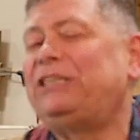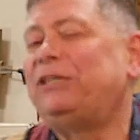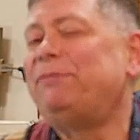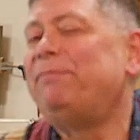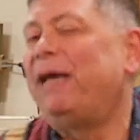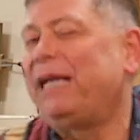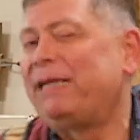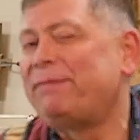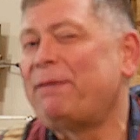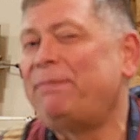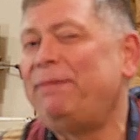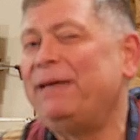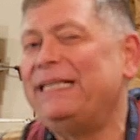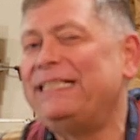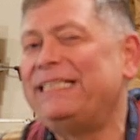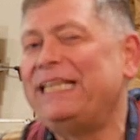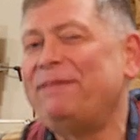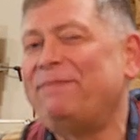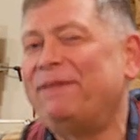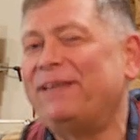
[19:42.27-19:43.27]
should make him a
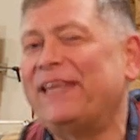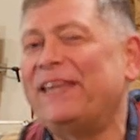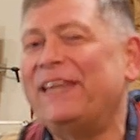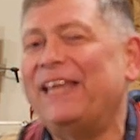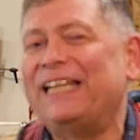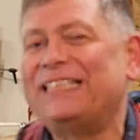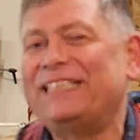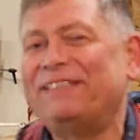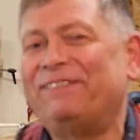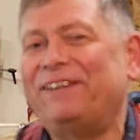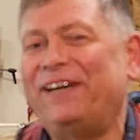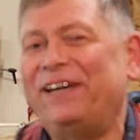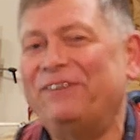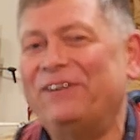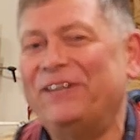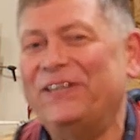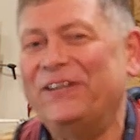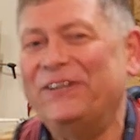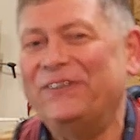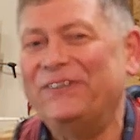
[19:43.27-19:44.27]
bit deeper than that if I
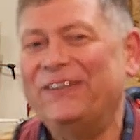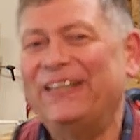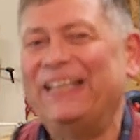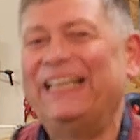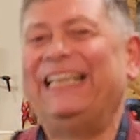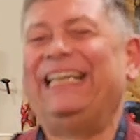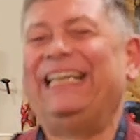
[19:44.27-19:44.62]
were you.